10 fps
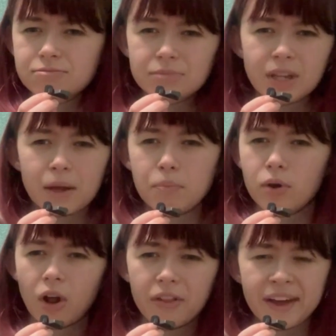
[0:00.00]
like
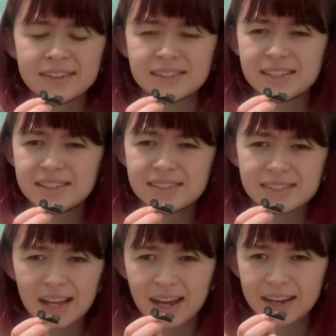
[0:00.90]
put all that to the
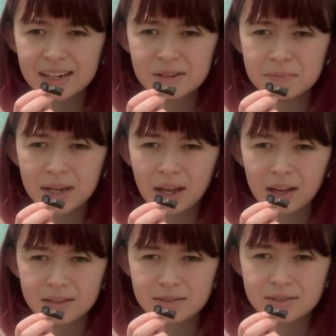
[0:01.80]
side
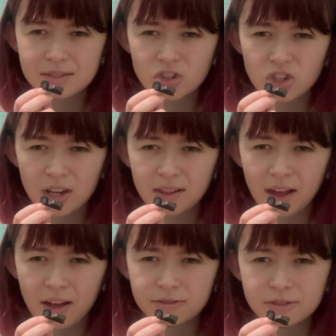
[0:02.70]
because she
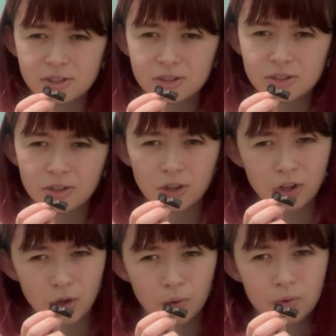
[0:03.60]
loves
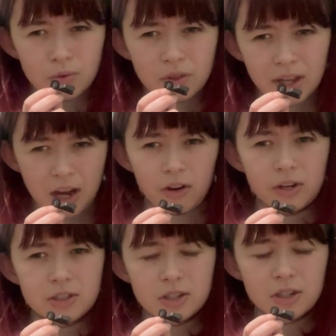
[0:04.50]
you, the
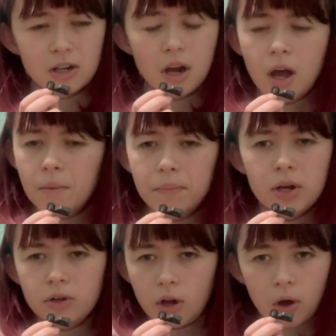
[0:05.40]
character.
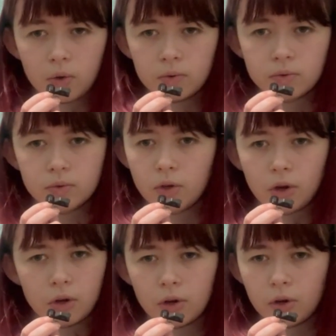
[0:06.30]
But no.
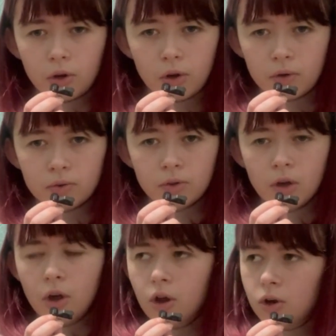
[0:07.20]

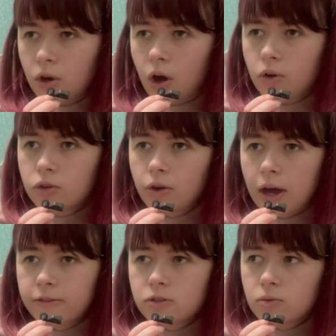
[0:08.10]
You
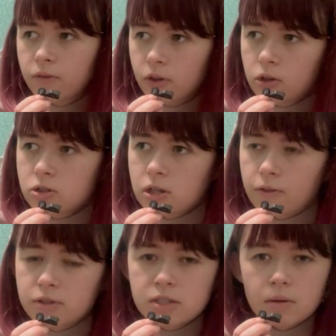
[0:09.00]
have to reveal
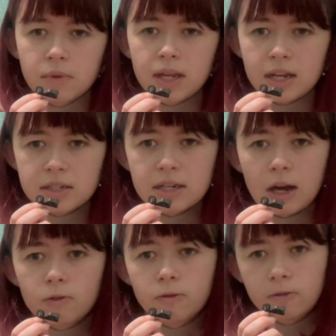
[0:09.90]
yourself to somebody in
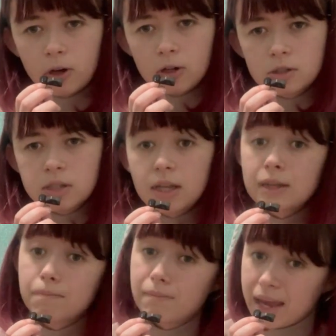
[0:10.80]
town first, get
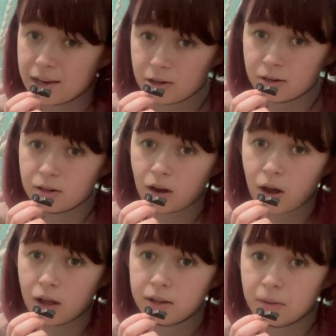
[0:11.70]
the mayor
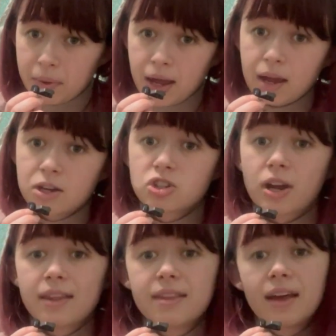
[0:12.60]
on the page,
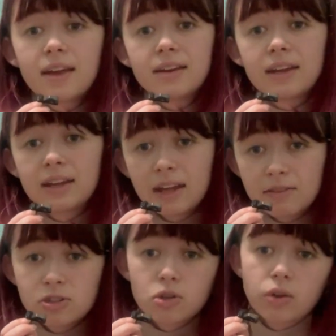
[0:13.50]
and then he
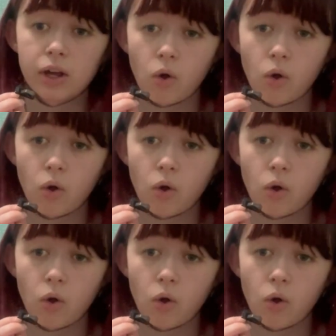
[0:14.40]
gives you like a